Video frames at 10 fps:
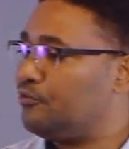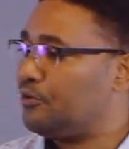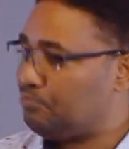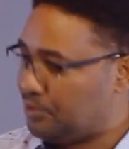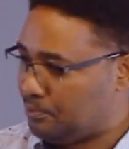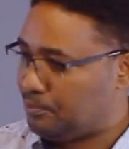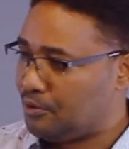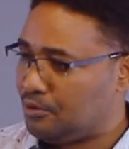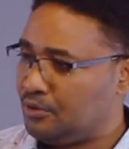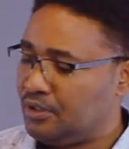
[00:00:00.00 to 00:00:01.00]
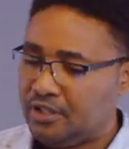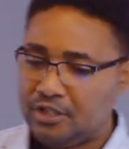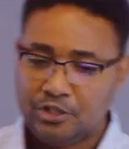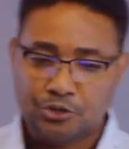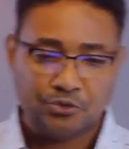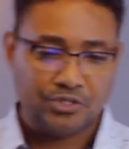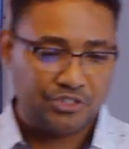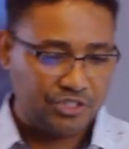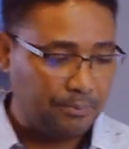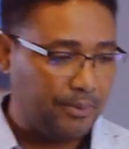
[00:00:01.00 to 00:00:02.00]
of the people into the
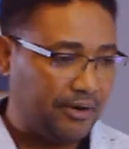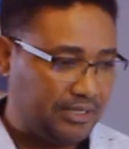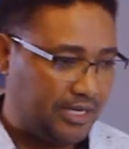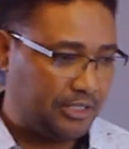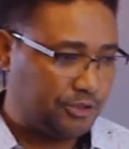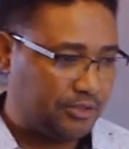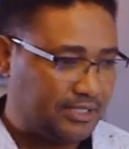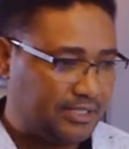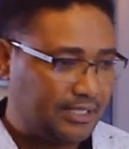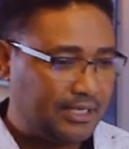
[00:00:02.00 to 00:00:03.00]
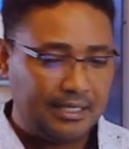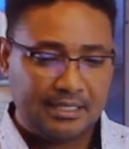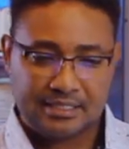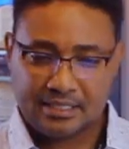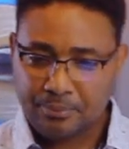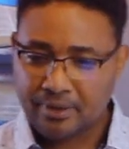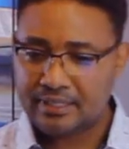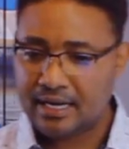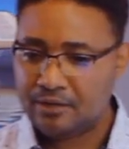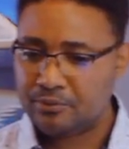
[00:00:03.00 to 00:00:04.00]
separate nations,
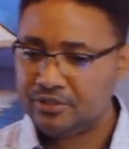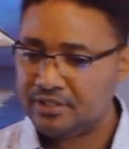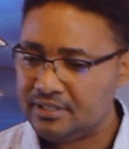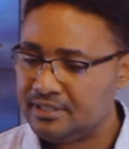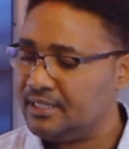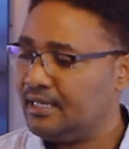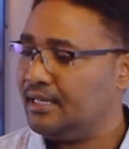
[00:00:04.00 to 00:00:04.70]
separate languages,